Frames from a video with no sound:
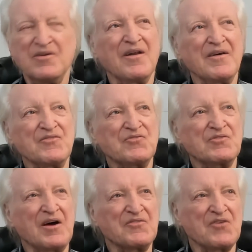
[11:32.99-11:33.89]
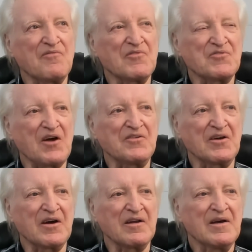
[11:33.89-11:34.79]
now that's
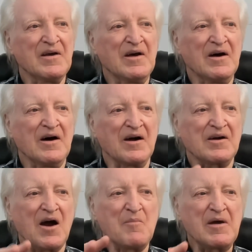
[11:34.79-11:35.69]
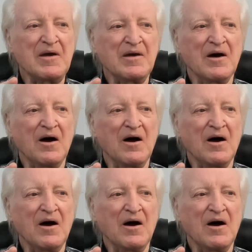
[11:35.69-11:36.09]
overstating it, it was